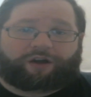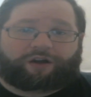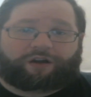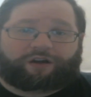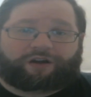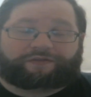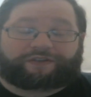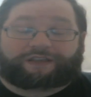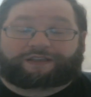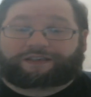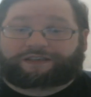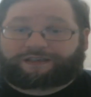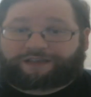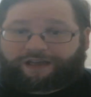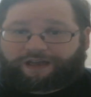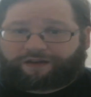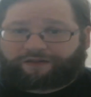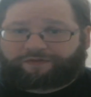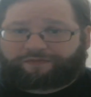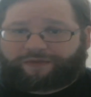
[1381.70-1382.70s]
of,
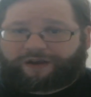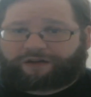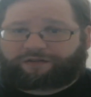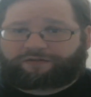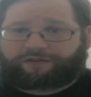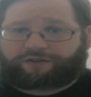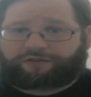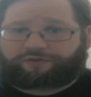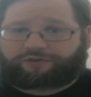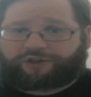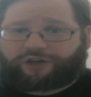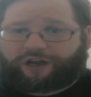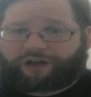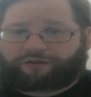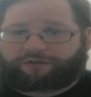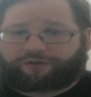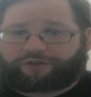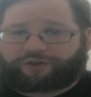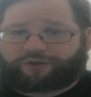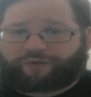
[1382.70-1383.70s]
instead of marrying your
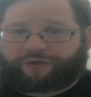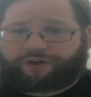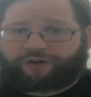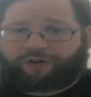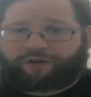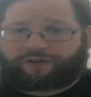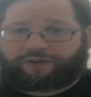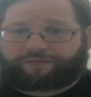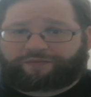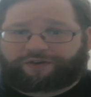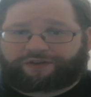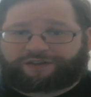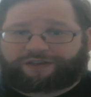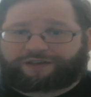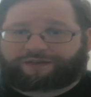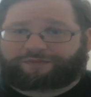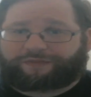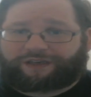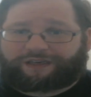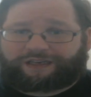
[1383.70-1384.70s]
childhood sweetheart, the
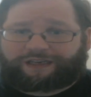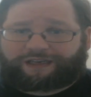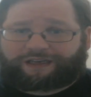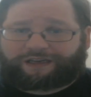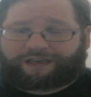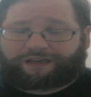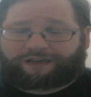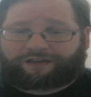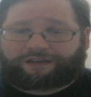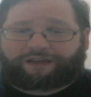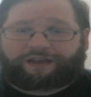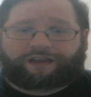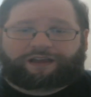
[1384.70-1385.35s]
Princess Medea,